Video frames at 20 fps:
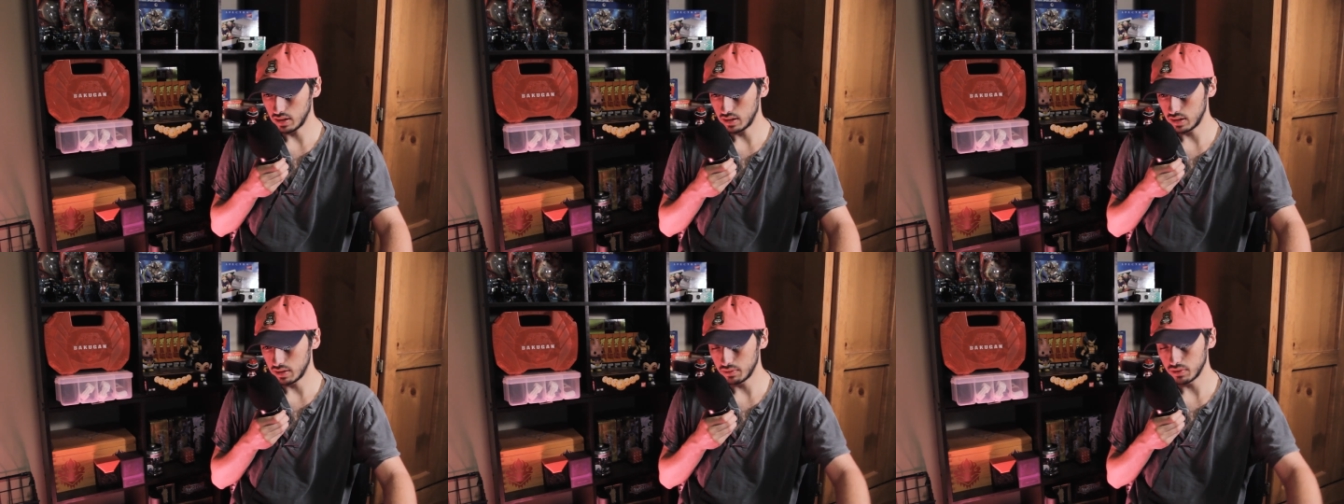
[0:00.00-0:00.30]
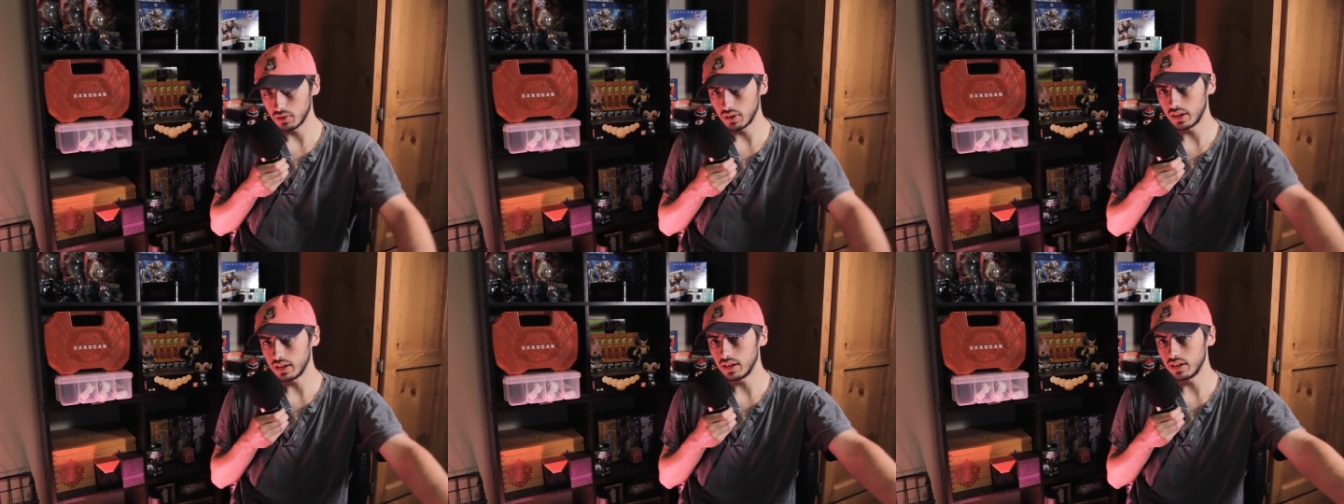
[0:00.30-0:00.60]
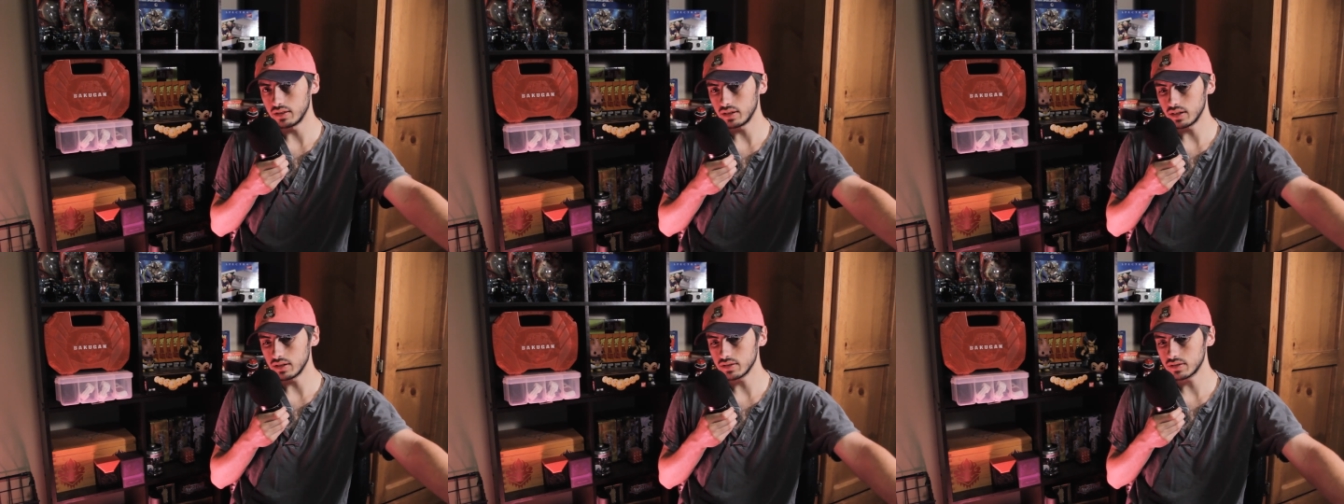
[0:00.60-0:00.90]
Never know how to
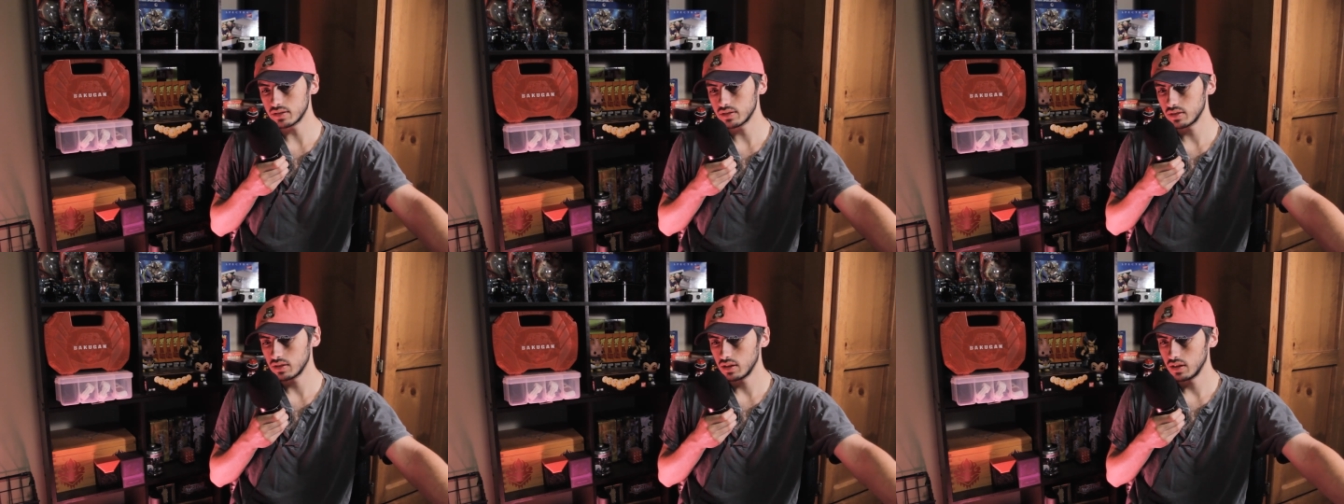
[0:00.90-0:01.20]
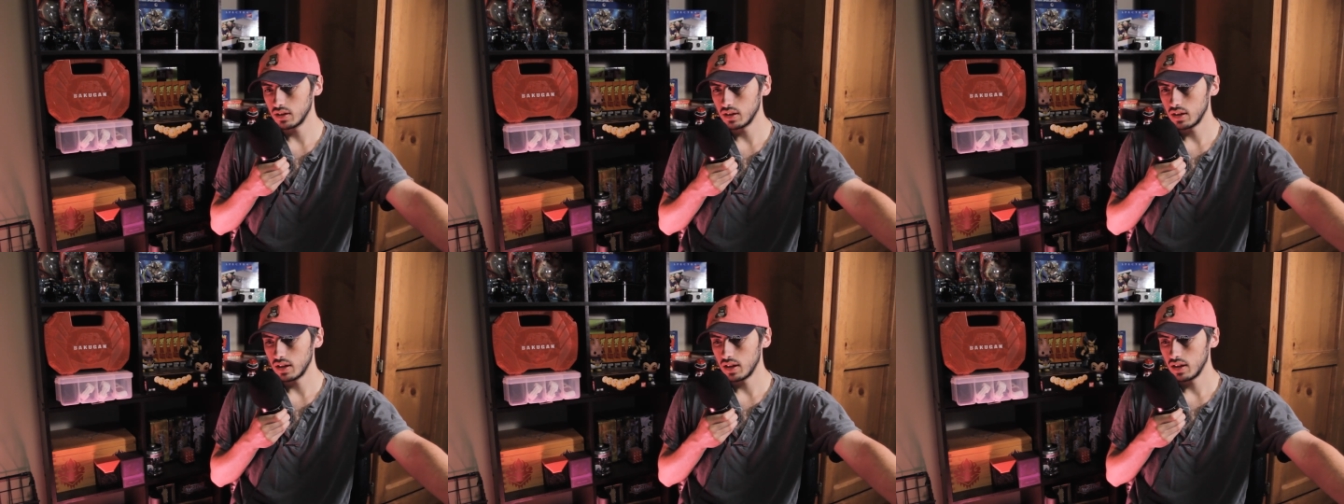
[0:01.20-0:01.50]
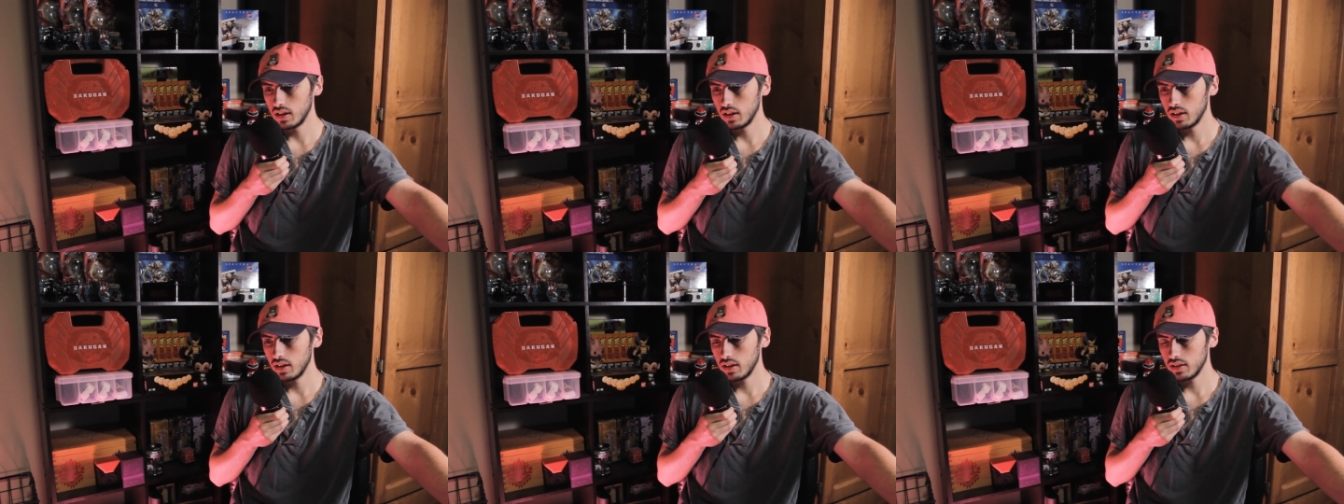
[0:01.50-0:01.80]
end these.
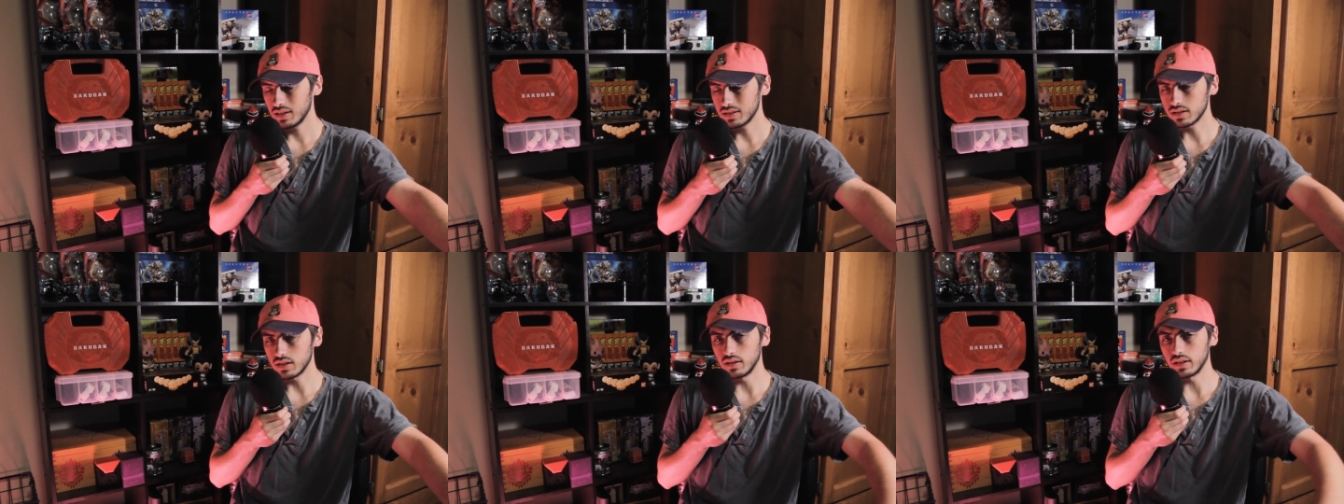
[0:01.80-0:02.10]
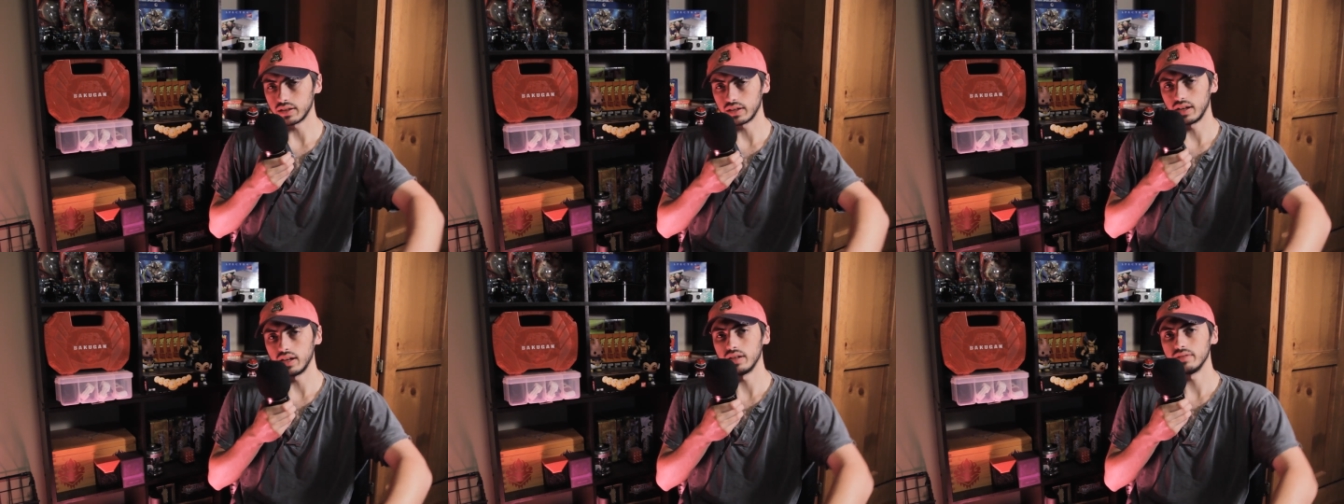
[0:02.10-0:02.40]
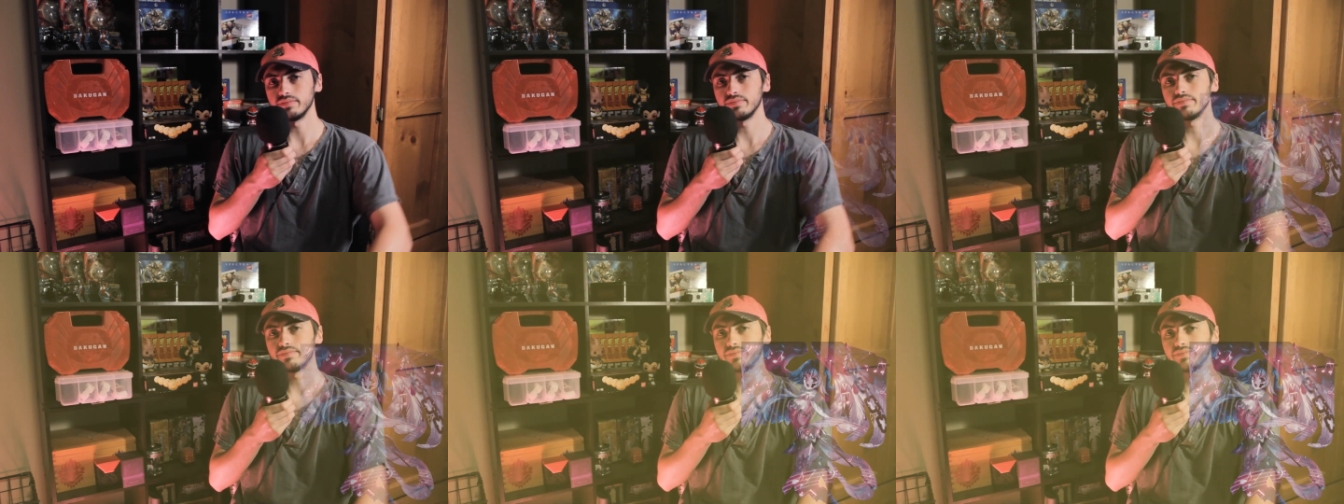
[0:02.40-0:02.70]
That's all I got.